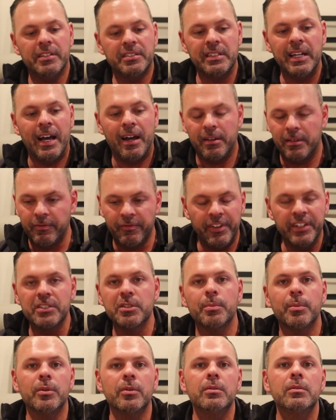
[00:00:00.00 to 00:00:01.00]
not
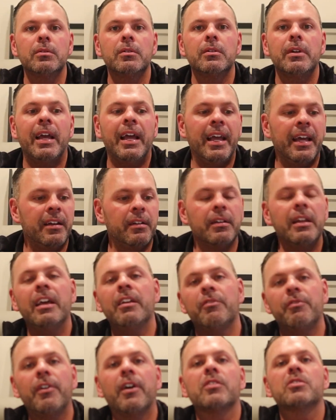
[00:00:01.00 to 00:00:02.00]
visible
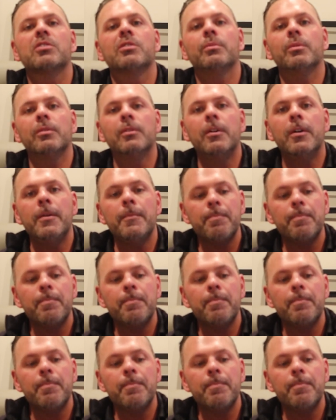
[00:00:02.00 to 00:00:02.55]
and functional.